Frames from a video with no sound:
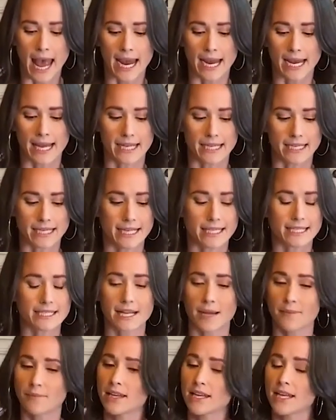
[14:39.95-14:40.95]
and
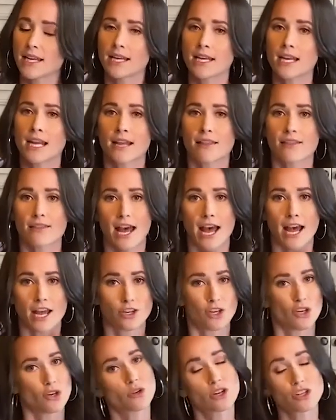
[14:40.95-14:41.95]
it's something
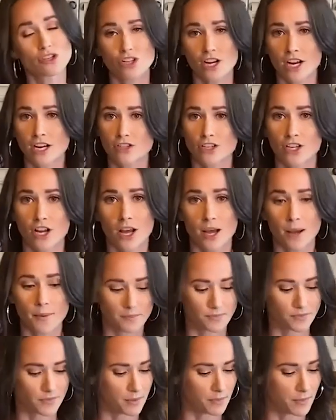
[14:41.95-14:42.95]
that you can change
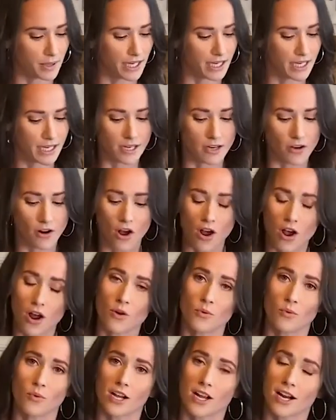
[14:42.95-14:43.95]
up depending
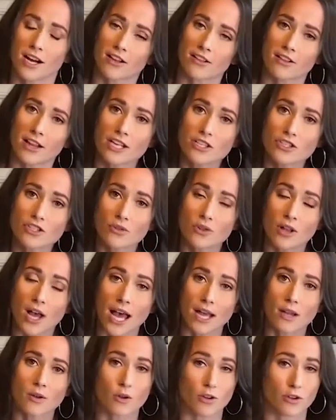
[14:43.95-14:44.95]
on what kind of glaze you
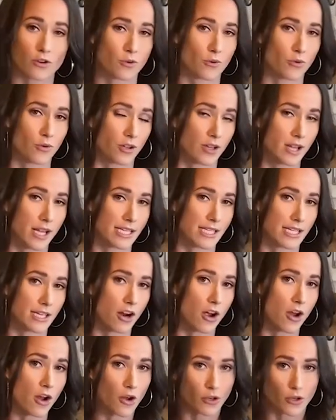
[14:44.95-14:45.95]
like, whether you want glaze
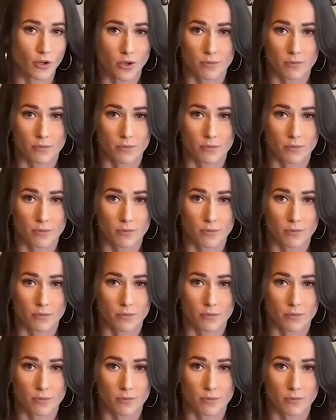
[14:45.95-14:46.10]
at all.